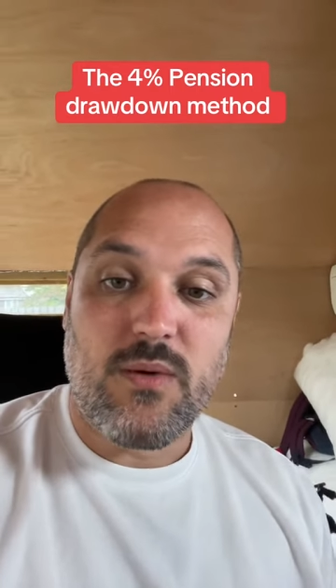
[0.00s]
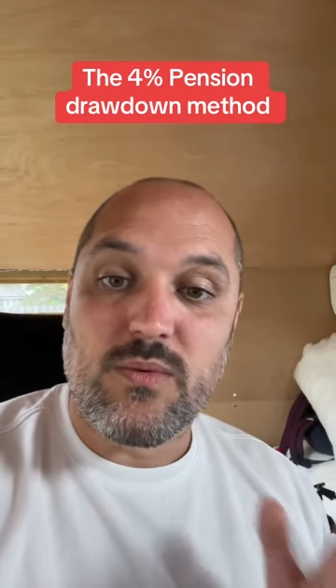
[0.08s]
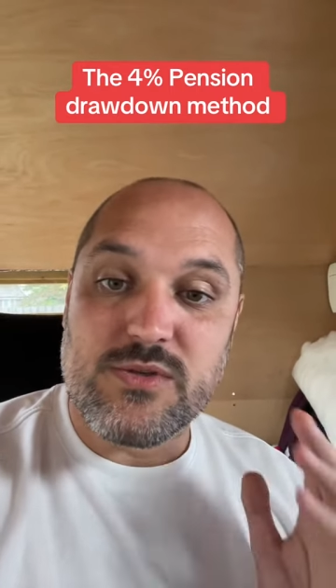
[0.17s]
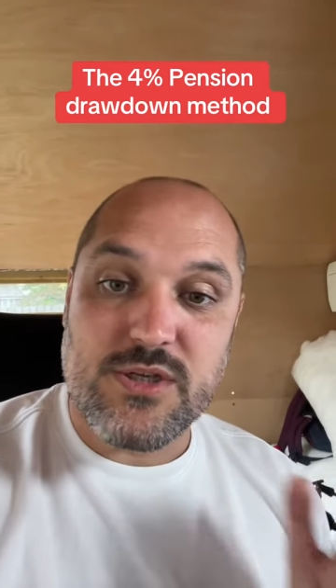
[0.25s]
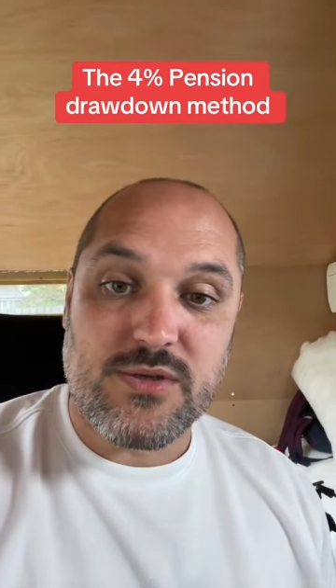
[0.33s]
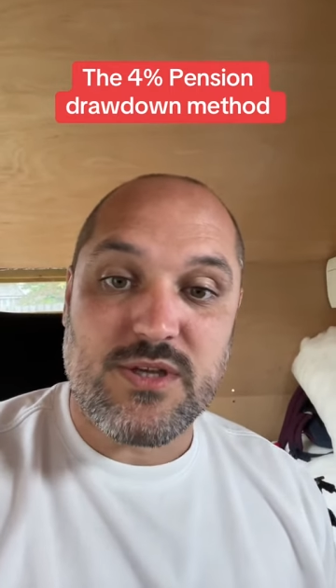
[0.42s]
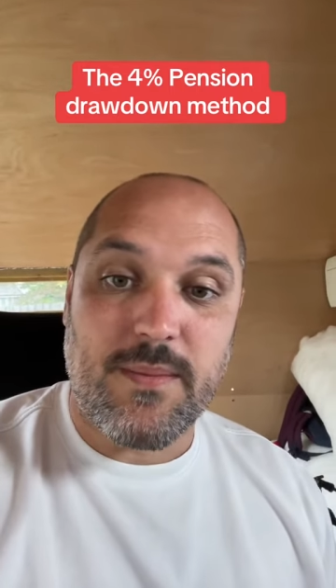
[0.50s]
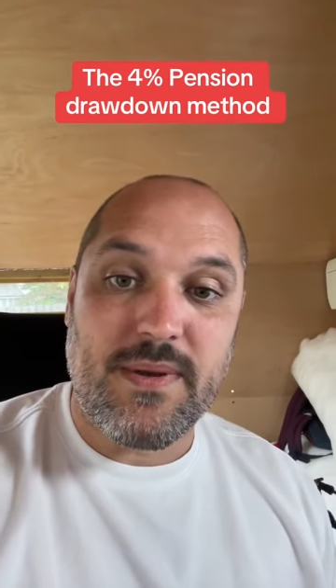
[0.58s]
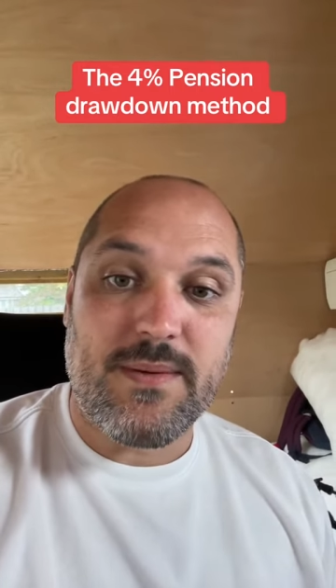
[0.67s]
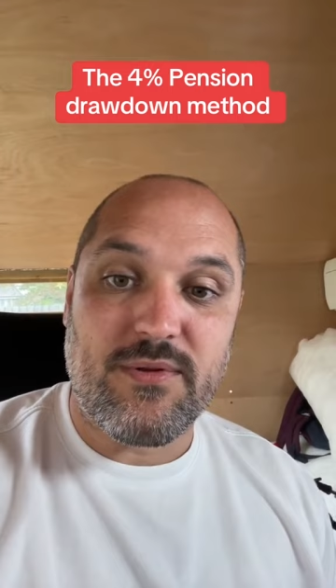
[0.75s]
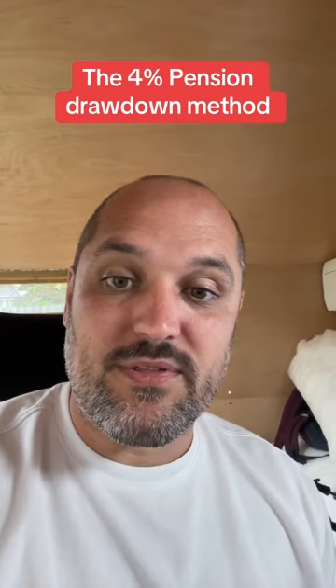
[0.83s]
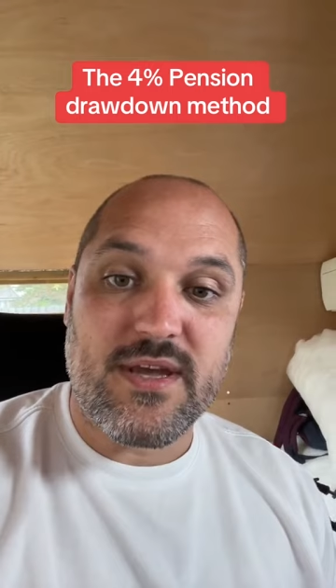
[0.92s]
So some
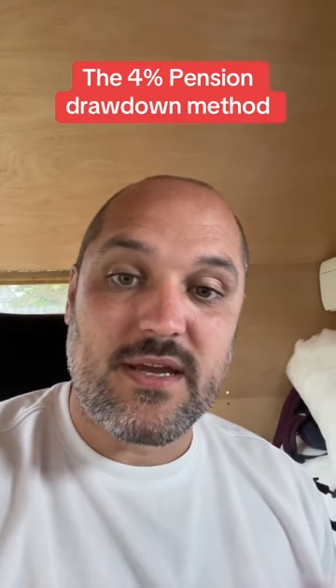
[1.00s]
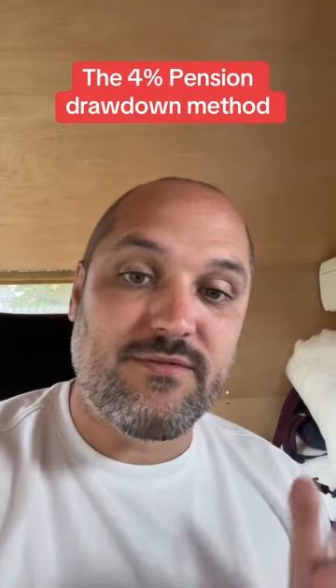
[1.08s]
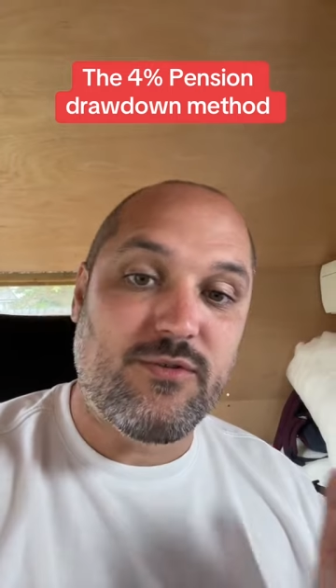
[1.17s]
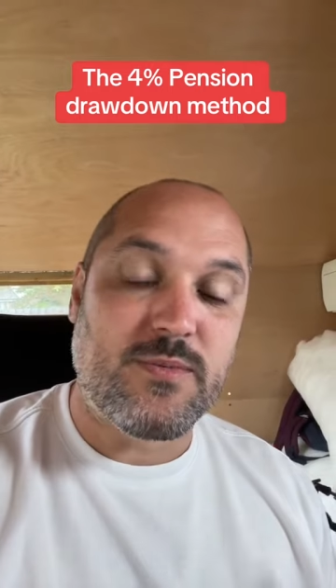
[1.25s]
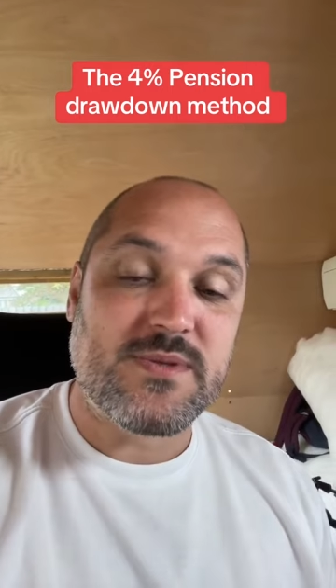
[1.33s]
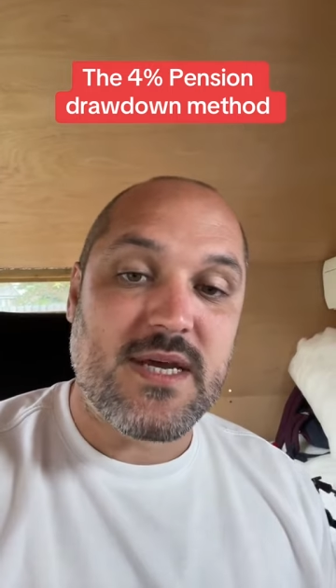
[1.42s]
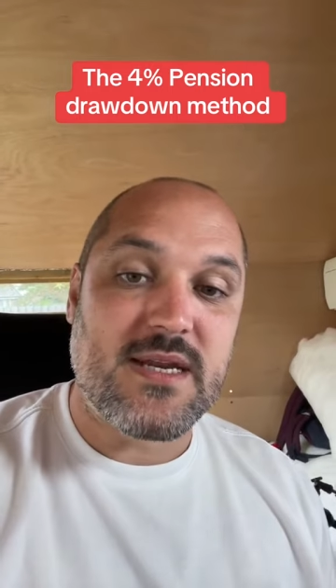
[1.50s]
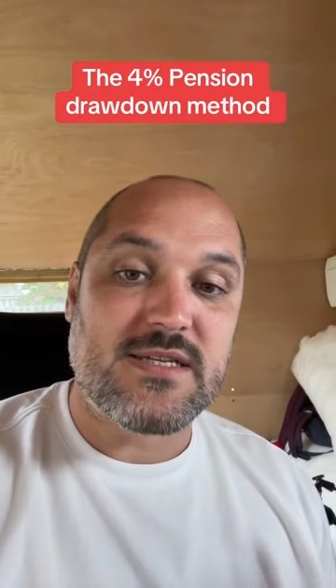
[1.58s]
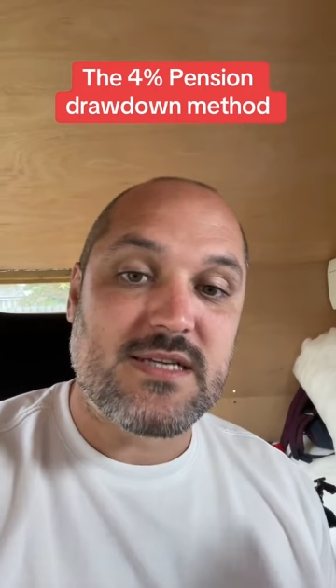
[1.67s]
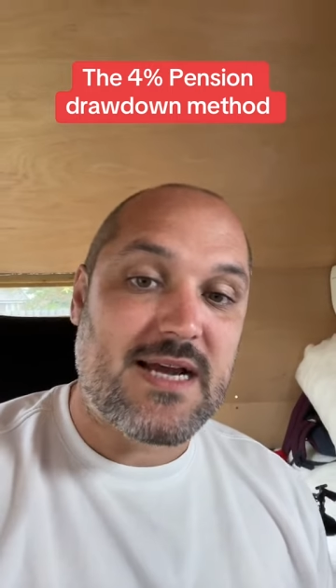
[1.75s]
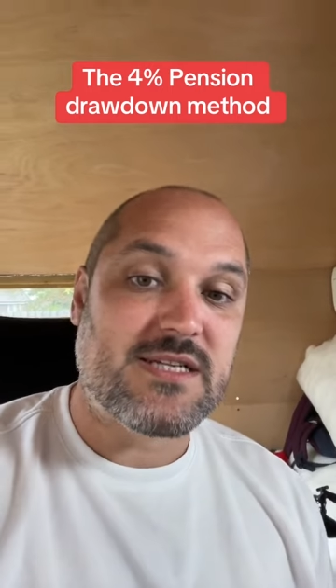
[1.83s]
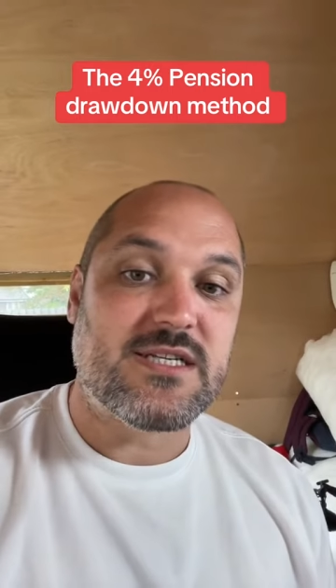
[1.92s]
people think 4% is
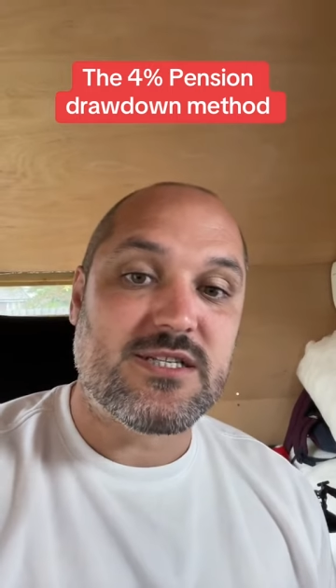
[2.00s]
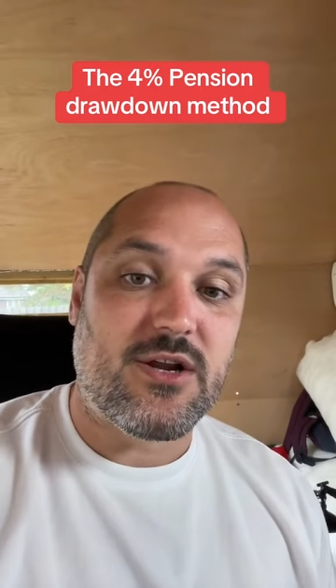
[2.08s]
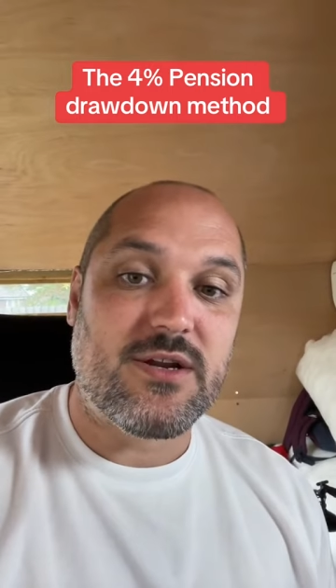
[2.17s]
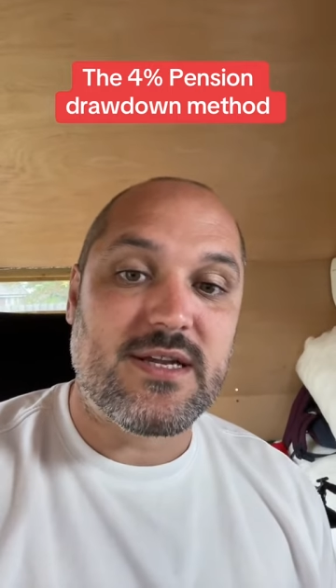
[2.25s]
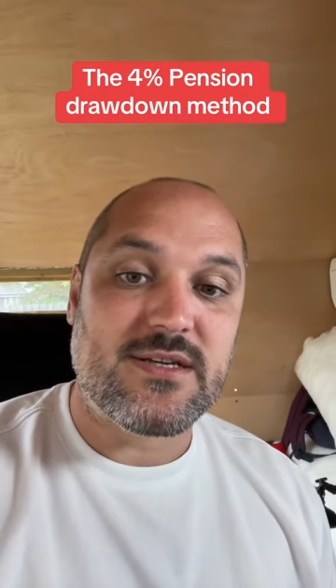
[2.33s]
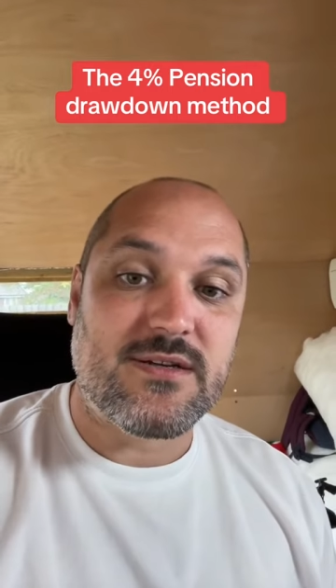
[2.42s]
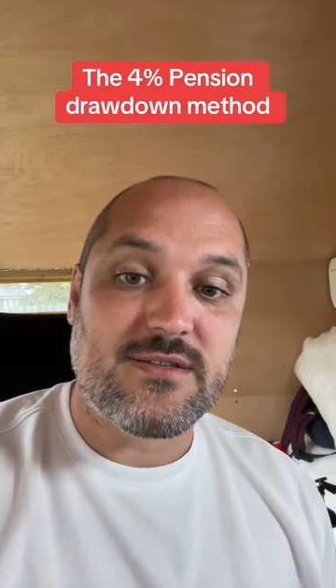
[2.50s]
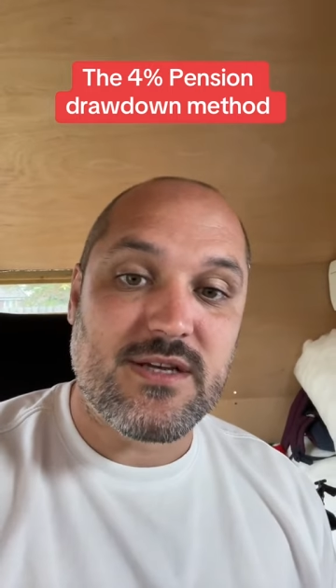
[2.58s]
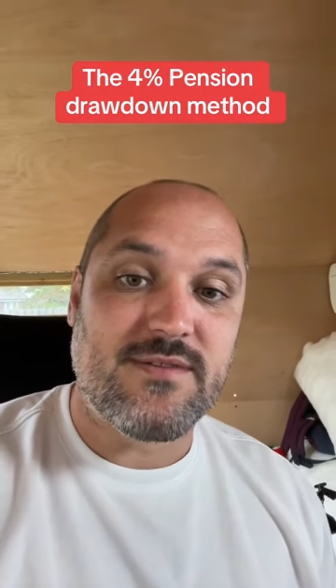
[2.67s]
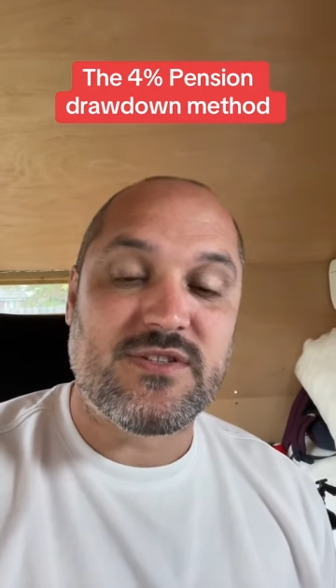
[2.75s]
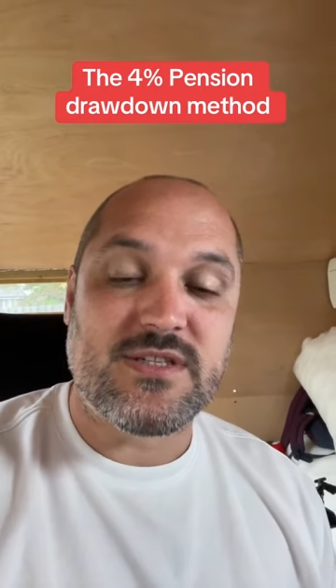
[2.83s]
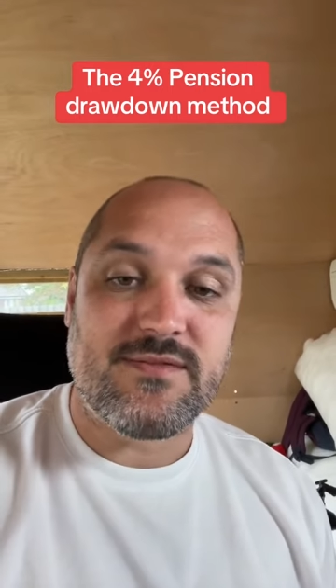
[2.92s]
actually slightly
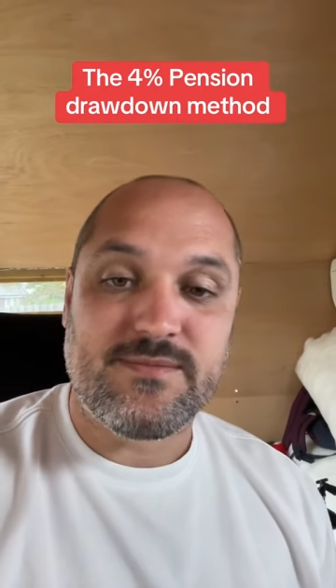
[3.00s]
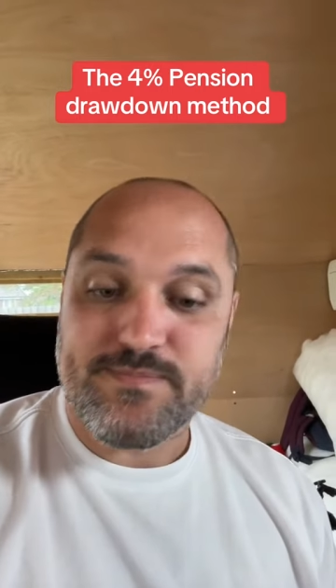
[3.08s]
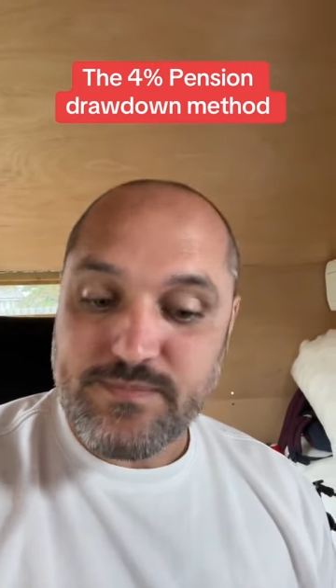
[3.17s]
conservative.